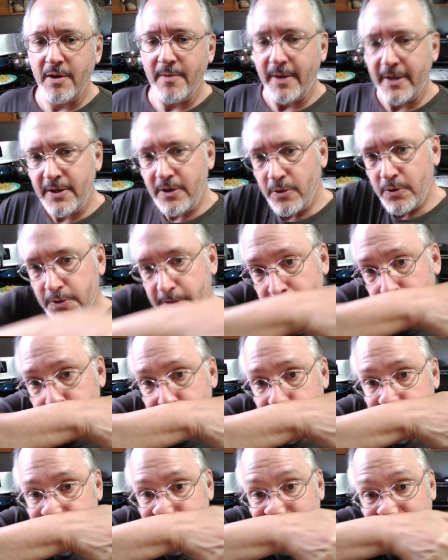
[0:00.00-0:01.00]
my nose
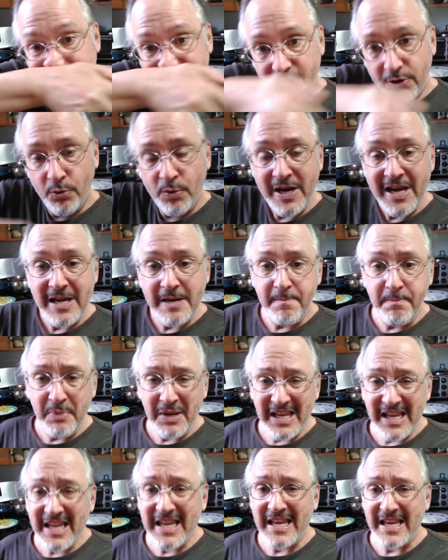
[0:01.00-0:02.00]
itches, is green
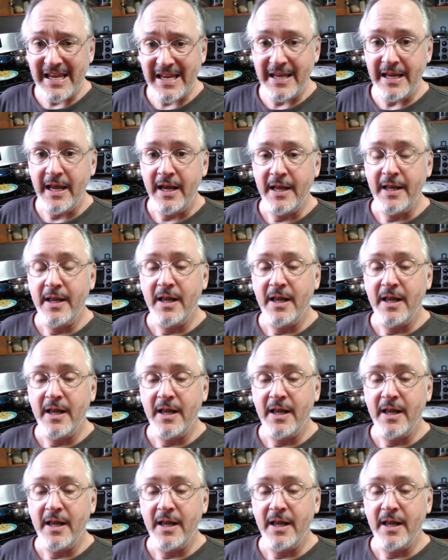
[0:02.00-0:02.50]
pea.